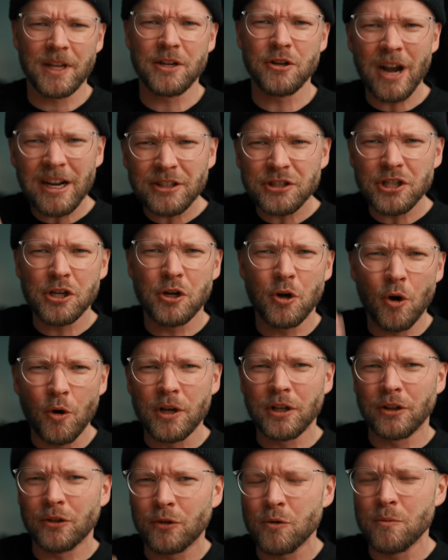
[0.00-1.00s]
And you're actually
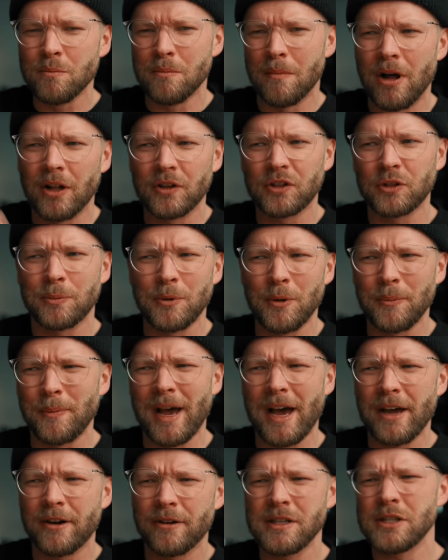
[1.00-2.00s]
going through multiple
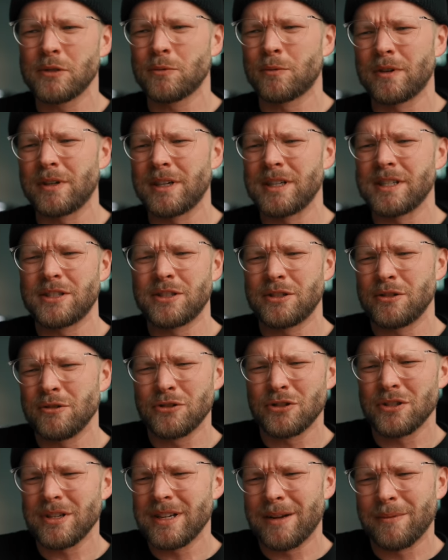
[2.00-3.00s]
batteries, whereas
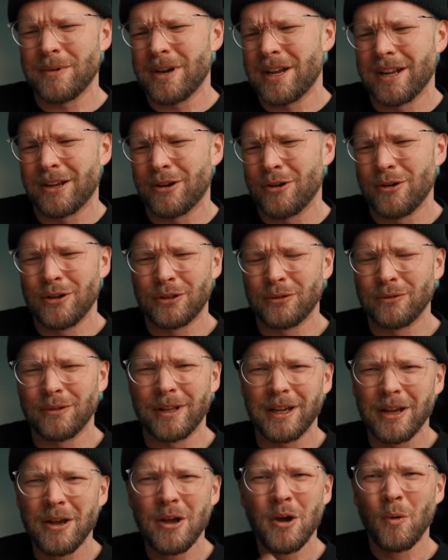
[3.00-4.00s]
usually I'm kind of going through
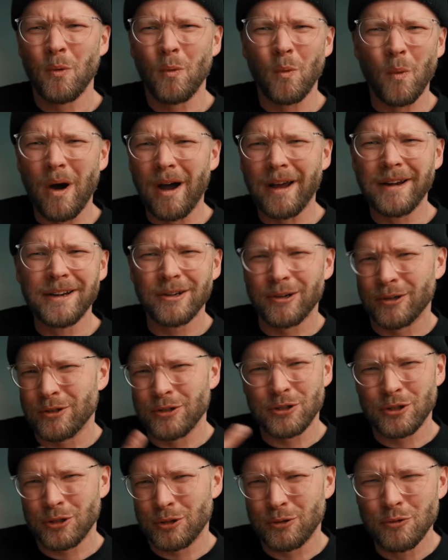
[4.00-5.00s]
like one or
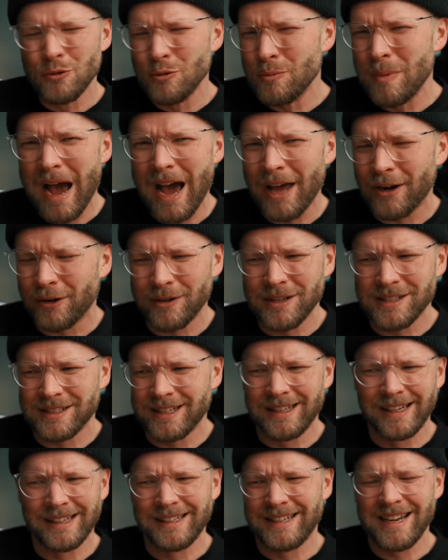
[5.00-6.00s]
two batteries
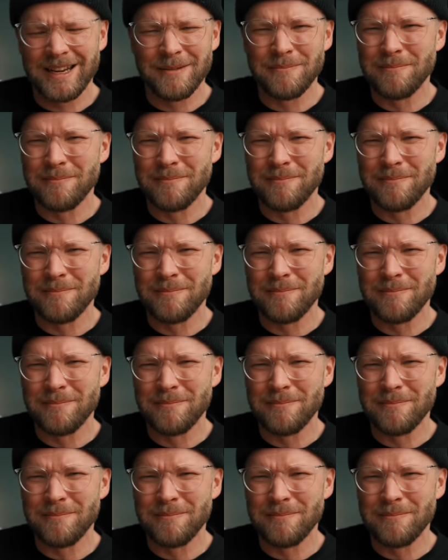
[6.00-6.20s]
in a day